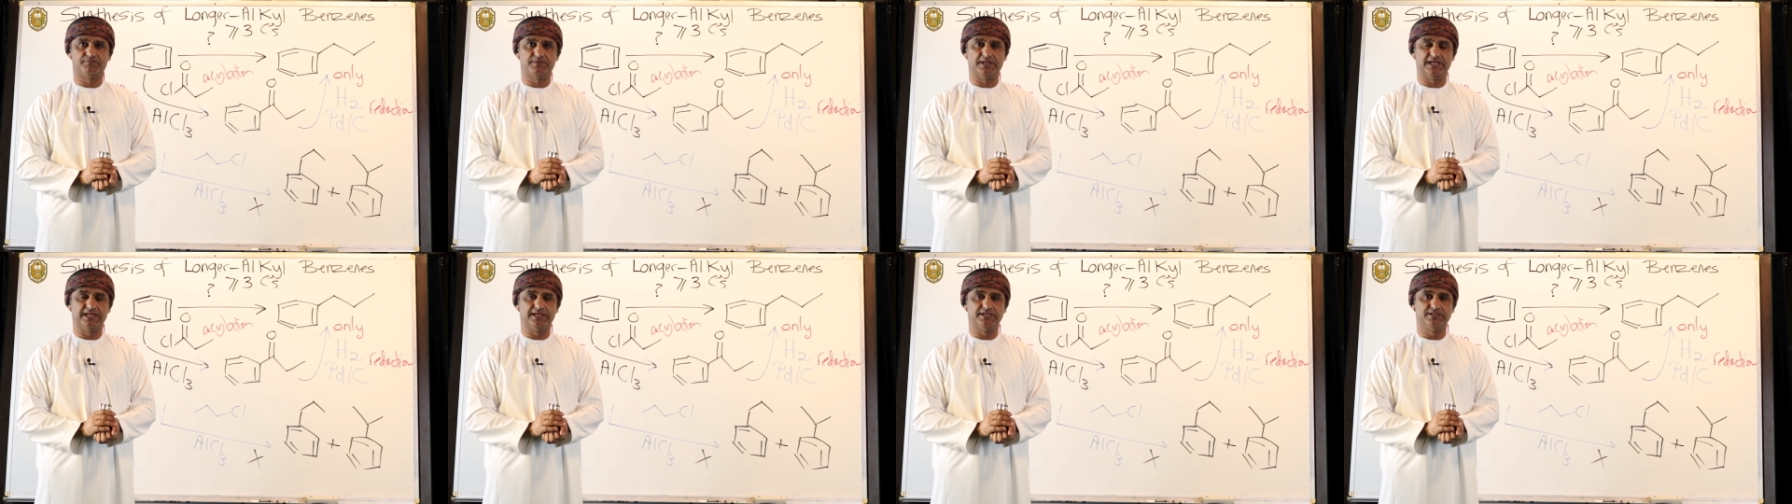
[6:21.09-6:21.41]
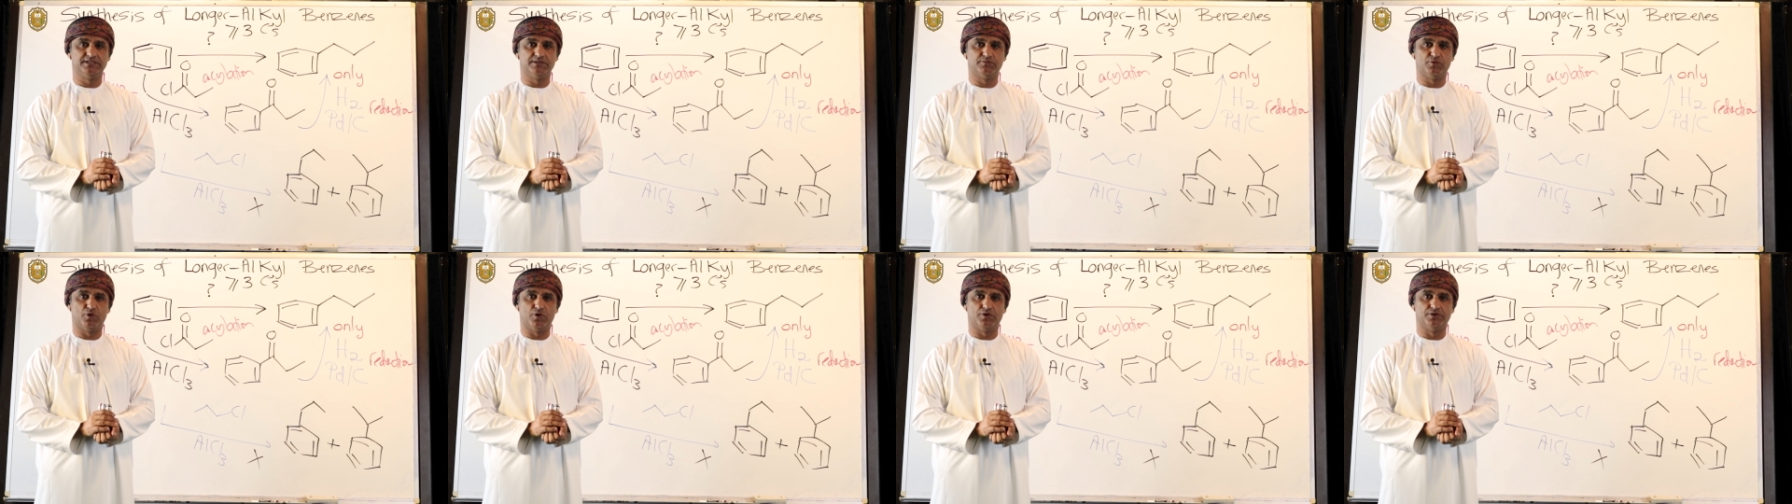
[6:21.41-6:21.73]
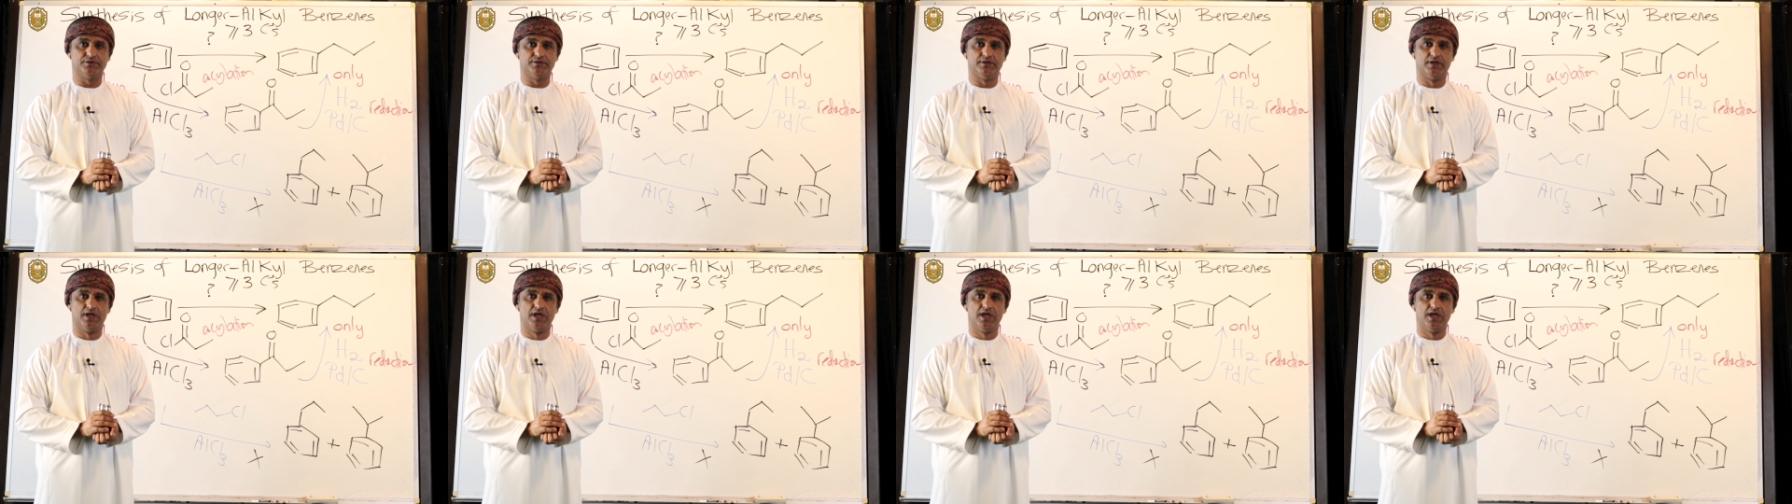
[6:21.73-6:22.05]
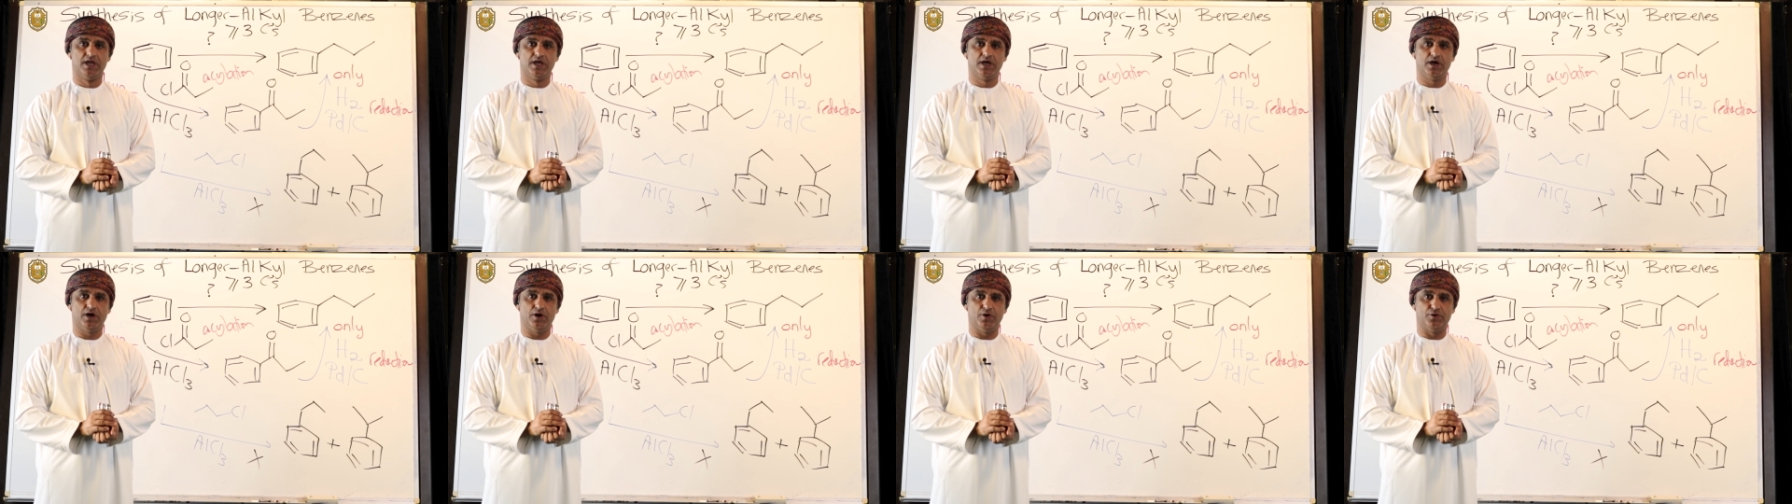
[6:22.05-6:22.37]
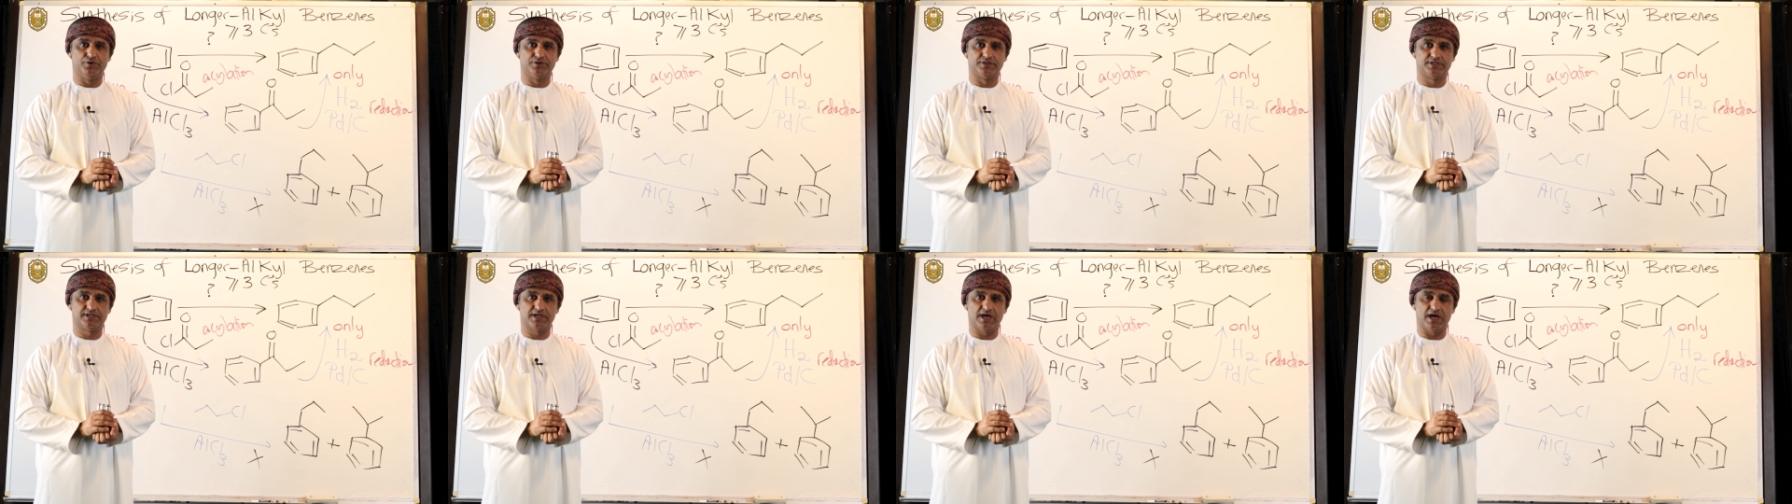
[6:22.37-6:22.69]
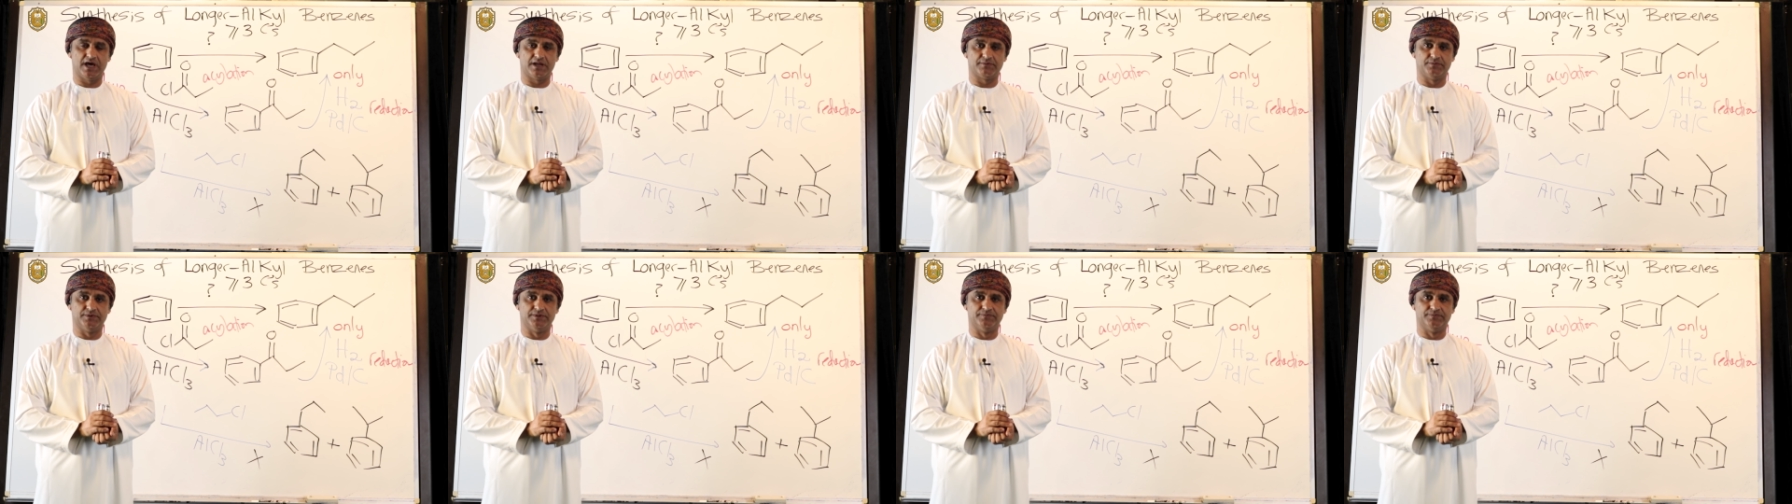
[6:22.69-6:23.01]
palladium on
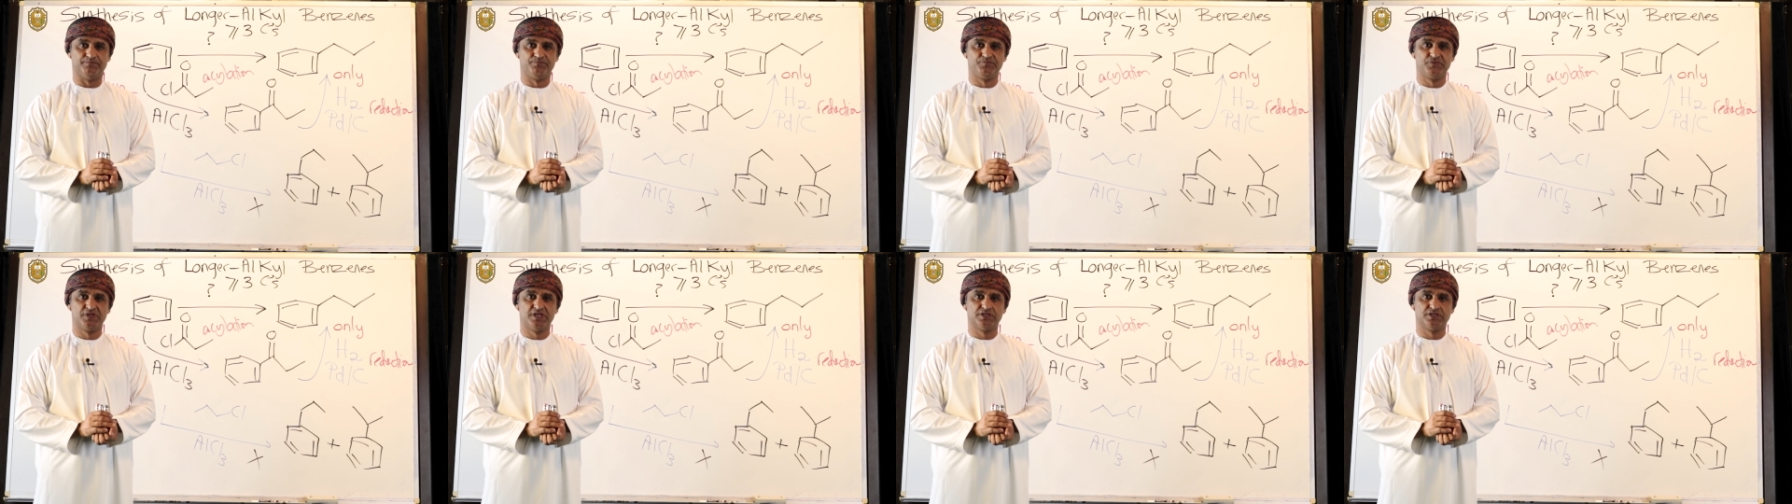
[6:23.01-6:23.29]
carbon.